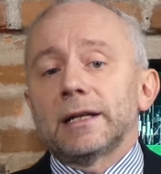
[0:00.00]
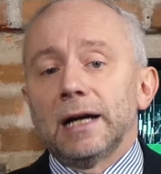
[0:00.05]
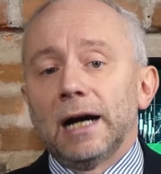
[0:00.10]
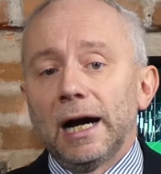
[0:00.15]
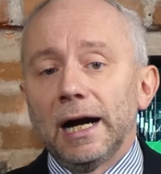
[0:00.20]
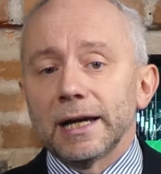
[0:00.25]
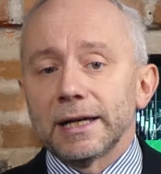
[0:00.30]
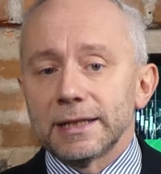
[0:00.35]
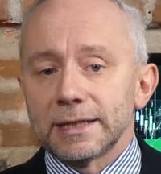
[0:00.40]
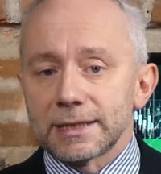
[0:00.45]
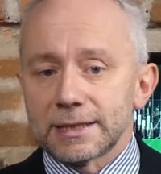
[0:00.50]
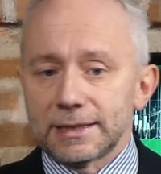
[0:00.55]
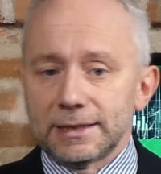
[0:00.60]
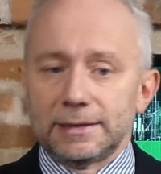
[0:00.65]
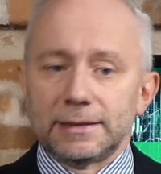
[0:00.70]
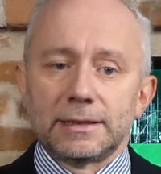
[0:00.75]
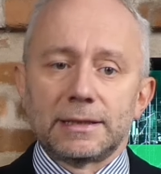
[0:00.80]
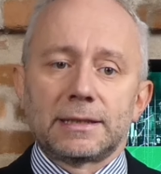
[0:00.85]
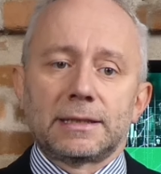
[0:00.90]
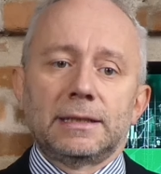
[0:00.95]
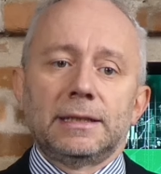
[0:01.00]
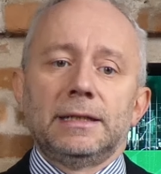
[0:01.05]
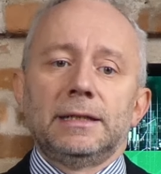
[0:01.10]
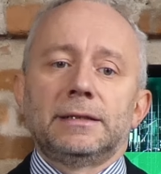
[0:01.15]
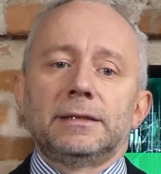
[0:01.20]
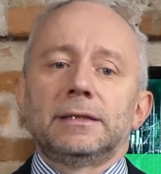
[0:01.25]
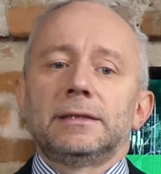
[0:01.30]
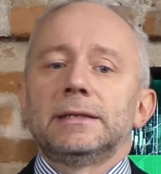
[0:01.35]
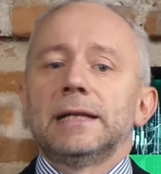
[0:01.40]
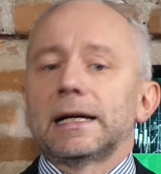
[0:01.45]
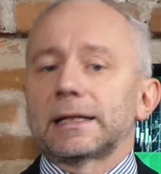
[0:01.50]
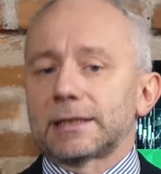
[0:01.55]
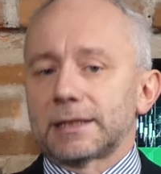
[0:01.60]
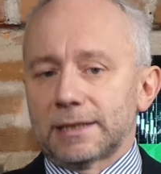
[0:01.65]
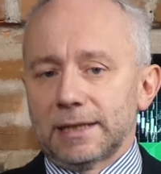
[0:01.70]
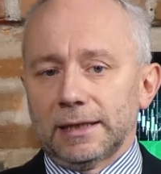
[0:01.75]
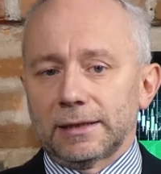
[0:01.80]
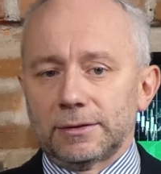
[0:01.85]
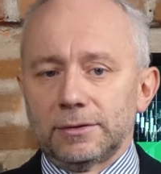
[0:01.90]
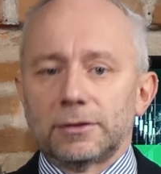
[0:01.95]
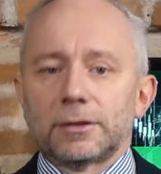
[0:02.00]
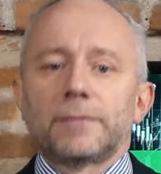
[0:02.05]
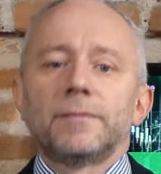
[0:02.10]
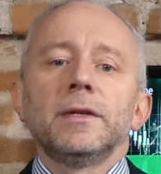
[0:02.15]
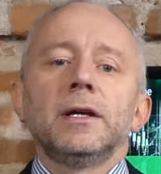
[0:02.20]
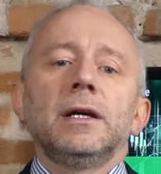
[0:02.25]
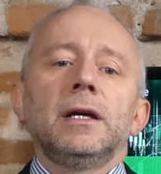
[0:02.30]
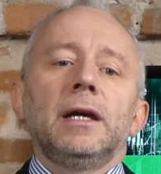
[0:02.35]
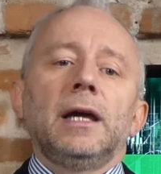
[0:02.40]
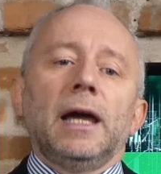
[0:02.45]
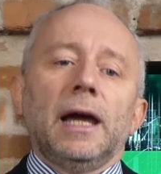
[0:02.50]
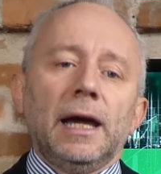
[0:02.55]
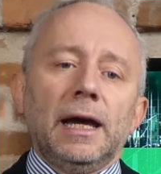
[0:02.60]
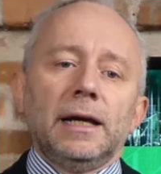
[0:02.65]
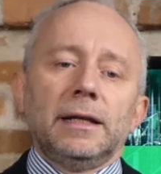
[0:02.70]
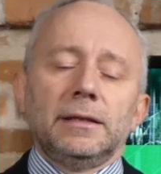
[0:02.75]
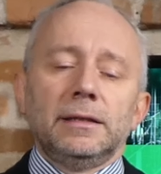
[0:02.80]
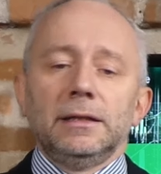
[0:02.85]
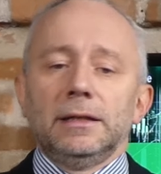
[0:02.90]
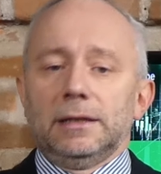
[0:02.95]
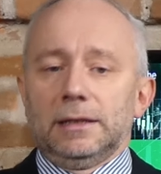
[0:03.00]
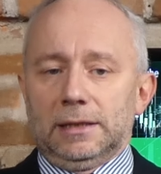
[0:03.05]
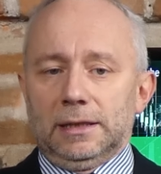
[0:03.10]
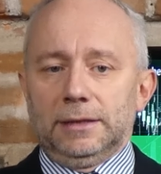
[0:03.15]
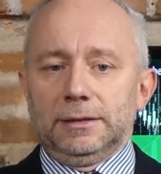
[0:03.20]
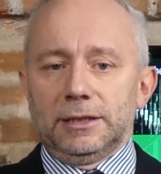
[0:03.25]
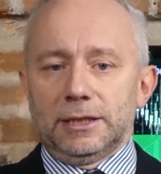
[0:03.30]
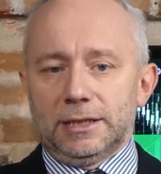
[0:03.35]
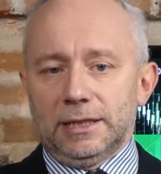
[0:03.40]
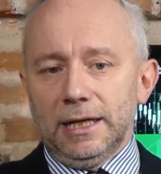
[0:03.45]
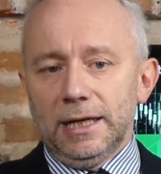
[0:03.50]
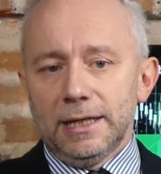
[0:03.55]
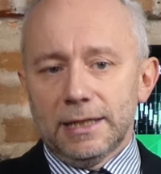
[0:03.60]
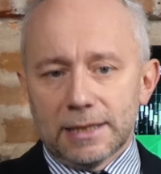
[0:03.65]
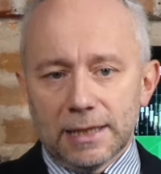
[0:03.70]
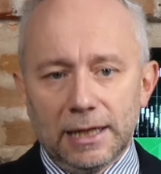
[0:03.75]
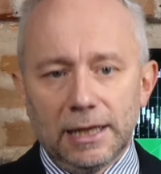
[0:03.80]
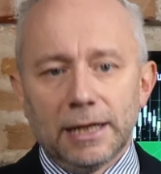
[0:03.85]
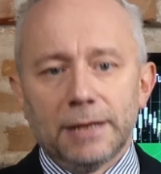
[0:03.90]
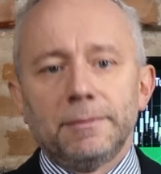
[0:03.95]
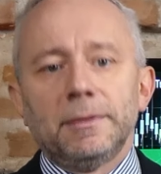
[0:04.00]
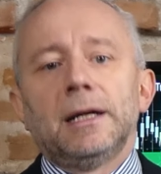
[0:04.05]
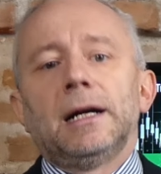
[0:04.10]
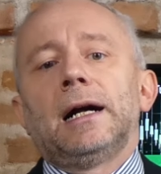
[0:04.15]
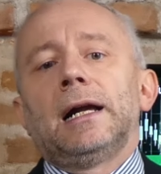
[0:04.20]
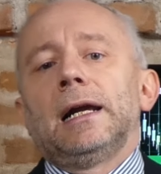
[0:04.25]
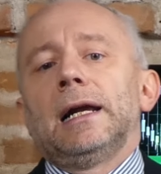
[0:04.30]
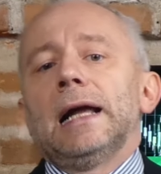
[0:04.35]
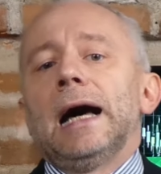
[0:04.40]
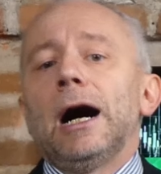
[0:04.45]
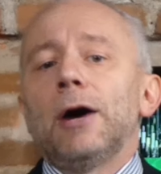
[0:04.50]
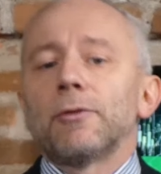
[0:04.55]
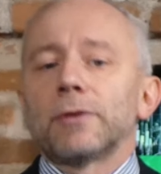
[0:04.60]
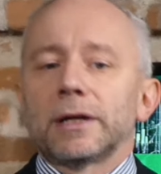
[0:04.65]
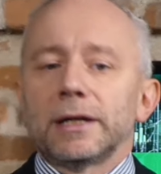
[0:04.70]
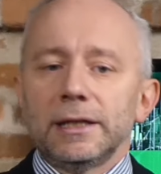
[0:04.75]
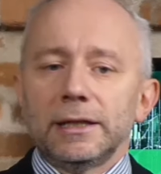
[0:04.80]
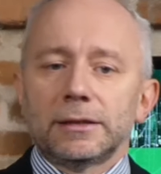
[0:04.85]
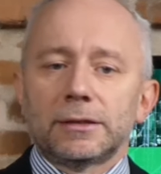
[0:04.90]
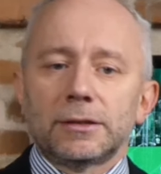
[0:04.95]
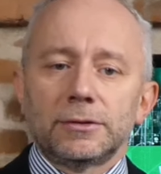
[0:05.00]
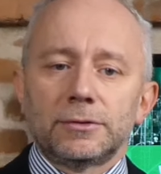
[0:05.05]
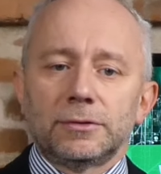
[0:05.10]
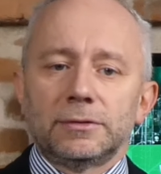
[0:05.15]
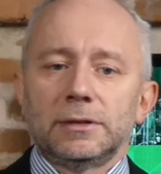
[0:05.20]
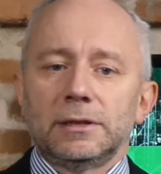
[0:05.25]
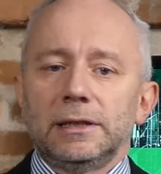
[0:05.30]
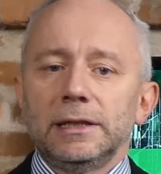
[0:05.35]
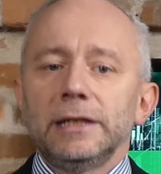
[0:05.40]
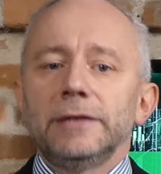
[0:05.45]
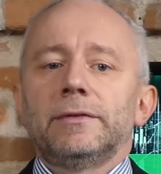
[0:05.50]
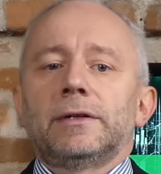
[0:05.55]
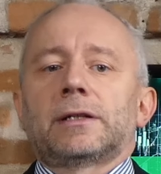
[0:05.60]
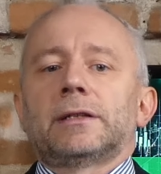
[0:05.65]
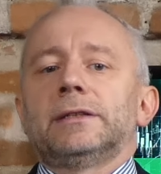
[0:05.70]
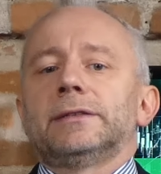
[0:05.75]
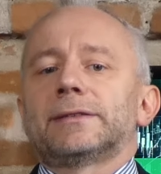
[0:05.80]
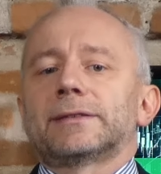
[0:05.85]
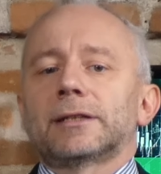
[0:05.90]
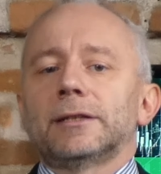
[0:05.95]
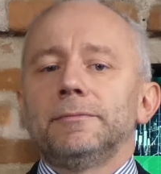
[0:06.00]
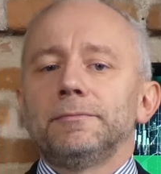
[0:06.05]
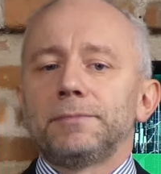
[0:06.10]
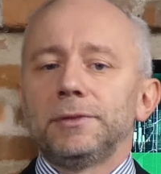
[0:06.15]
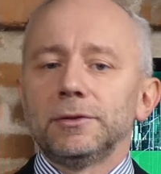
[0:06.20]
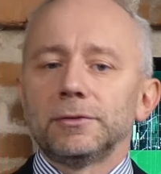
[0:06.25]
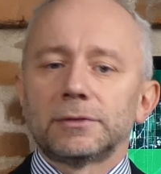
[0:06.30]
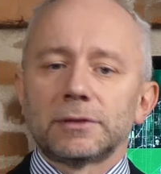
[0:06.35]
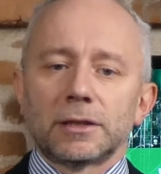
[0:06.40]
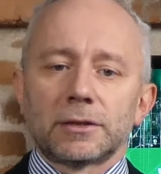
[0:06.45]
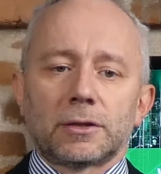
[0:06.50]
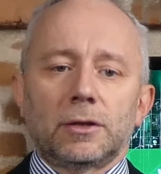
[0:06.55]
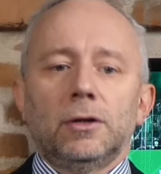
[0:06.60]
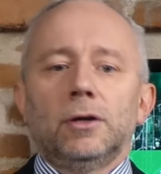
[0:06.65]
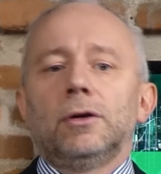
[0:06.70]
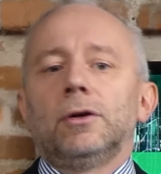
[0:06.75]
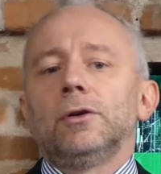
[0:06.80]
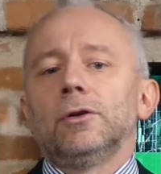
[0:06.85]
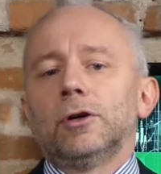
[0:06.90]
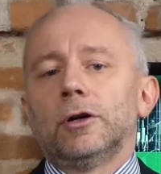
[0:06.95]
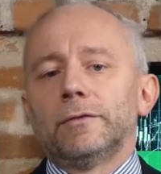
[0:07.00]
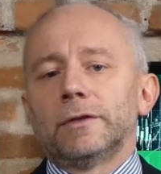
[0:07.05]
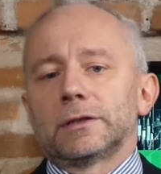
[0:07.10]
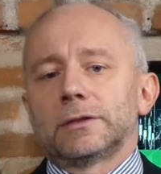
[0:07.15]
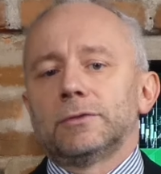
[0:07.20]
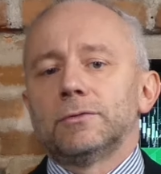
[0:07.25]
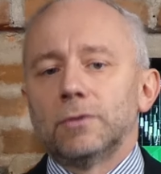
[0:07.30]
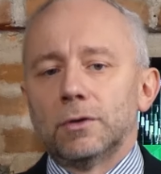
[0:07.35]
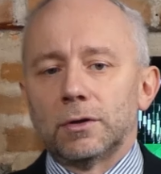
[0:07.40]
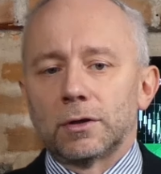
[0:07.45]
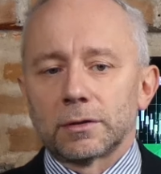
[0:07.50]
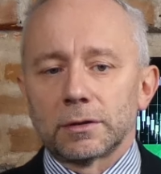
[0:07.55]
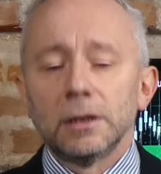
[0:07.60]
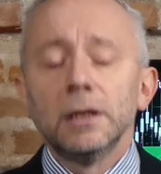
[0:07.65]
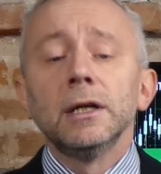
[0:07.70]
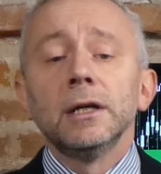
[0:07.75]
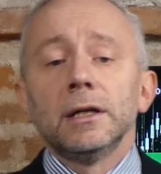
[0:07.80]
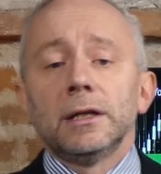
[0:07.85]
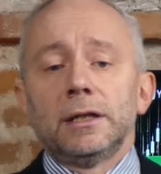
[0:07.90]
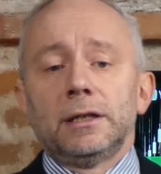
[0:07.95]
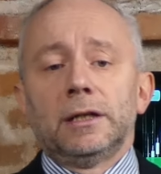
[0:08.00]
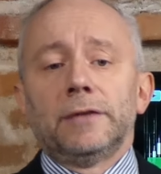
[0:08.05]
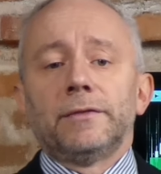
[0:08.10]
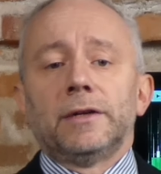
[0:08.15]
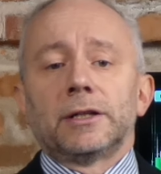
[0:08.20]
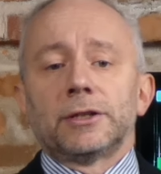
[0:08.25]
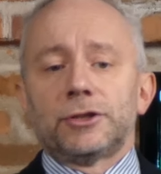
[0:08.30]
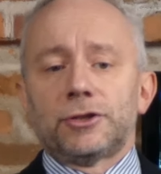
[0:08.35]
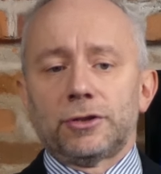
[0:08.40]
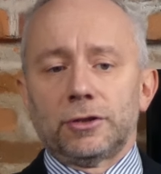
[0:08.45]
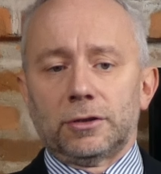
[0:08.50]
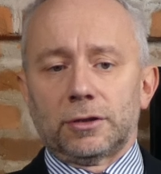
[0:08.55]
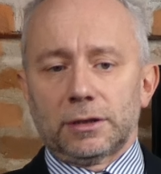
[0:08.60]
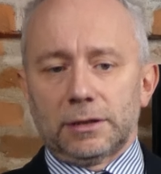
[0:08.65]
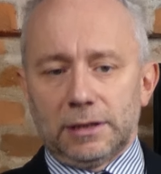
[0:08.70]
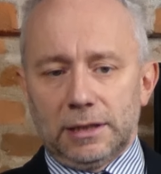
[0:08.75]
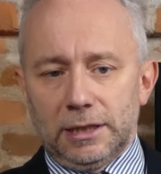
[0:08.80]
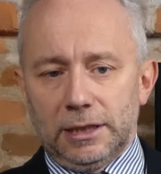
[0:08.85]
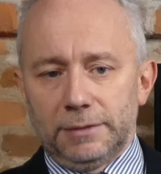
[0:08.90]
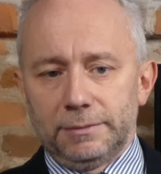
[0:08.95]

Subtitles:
high incidence in the tech sector, and at the same time allowing it to deliver its computer all over the world in a very short time.